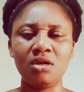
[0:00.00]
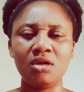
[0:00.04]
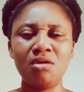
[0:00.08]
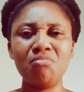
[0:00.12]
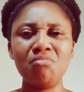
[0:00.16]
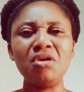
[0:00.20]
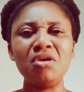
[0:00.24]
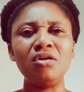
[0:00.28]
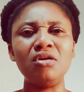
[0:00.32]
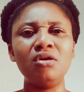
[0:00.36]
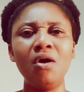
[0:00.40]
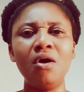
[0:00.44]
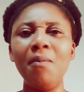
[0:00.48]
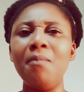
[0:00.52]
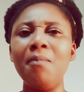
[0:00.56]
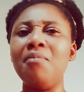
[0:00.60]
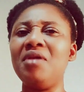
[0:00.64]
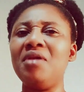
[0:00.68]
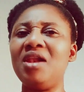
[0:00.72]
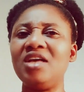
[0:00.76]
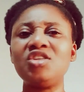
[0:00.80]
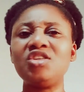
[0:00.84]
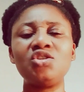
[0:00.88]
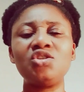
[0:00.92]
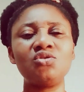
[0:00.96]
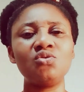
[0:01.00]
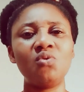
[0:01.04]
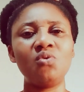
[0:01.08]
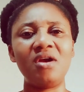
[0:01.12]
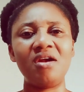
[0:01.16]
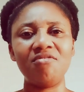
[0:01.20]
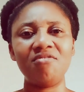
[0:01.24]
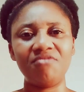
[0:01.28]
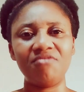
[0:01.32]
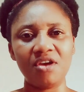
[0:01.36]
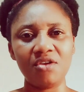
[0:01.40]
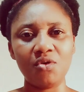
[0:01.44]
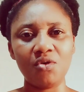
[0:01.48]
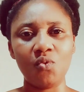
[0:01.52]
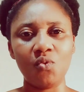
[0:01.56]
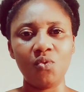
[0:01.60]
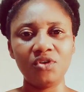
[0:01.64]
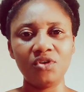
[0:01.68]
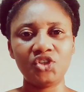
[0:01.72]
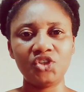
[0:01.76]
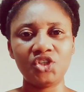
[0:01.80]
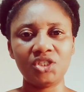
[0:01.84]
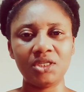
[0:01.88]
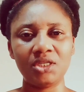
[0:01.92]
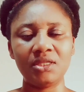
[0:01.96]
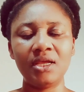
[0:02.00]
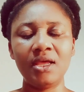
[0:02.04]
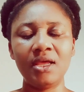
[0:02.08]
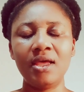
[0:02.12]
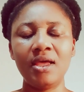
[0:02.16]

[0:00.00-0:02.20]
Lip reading: may God bless you wherever you're watching.